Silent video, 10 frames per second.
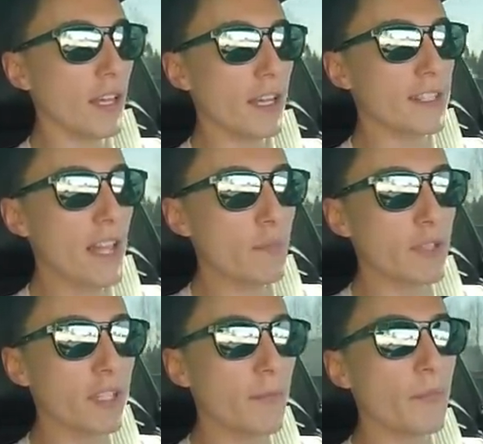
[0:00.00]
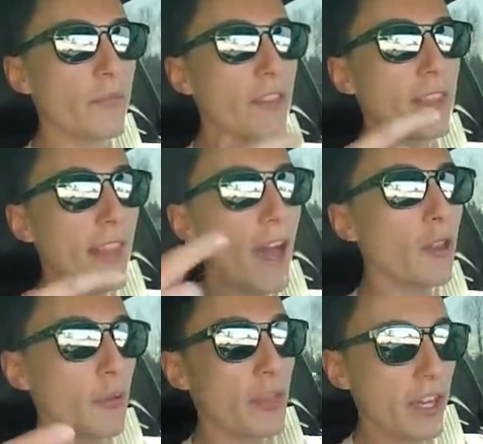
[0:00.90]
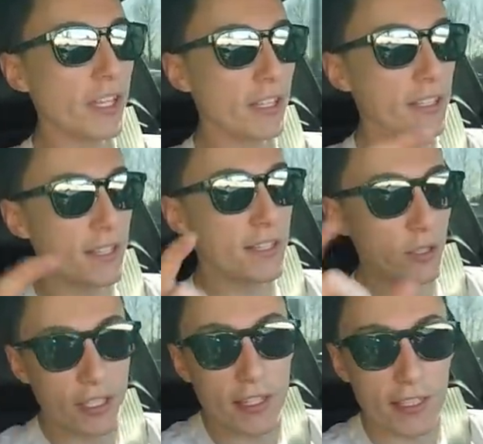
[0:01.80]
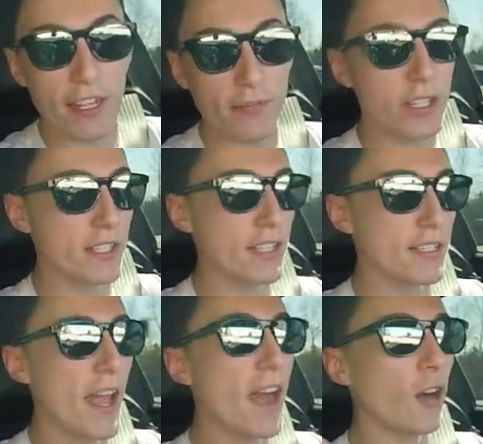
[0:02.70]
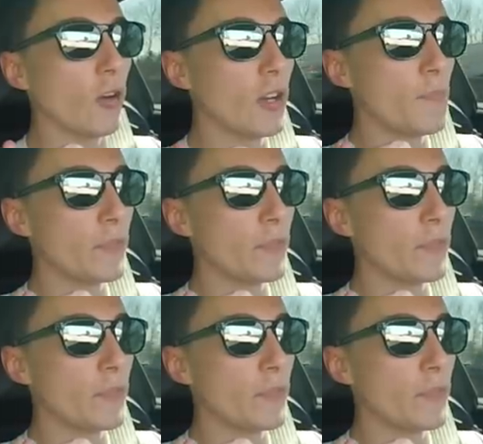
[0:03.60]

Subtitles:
Except now the difference is now